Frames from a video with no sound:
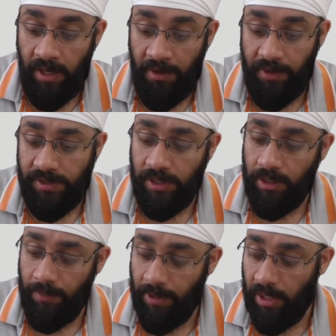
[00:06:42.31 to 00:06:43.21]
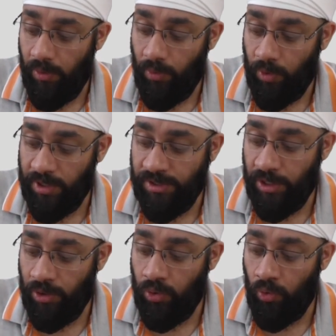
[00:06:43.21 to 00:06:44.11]
Interest income account, what is
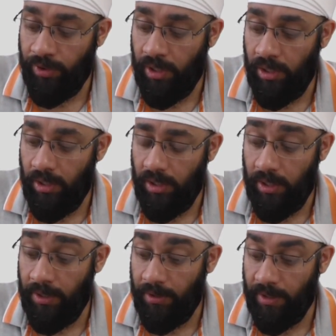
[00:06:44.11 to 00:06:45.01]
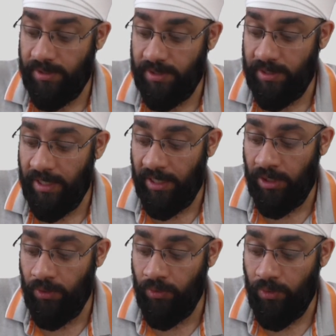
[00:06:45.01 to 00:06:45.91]
the total interest
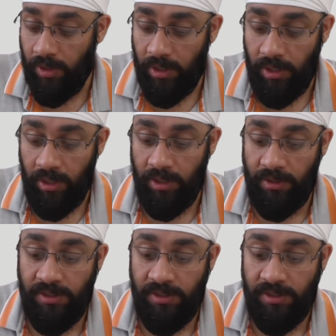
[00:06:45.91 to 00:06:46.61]
that you uh,